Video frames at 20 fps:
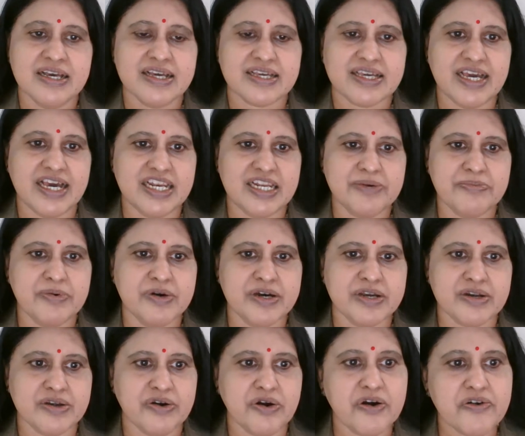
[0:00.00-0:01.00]
caliber
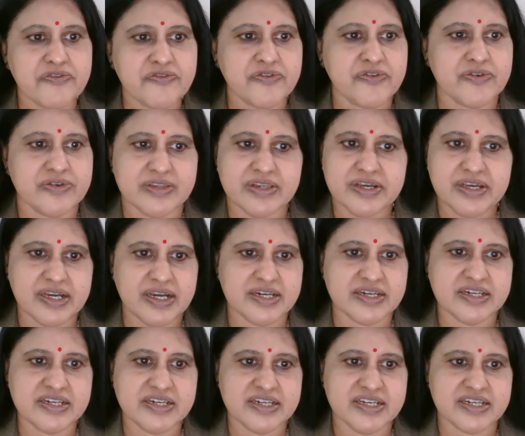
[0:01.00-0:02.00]
of the
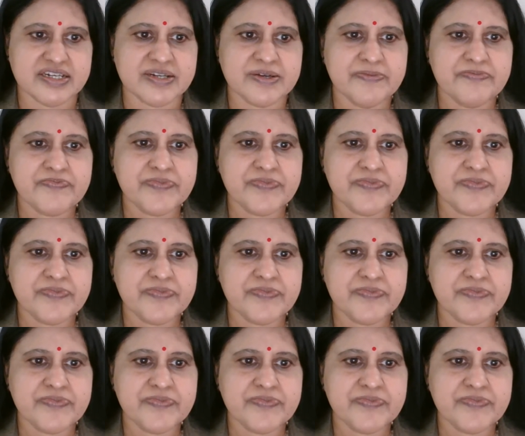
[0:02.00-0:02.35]
candidate.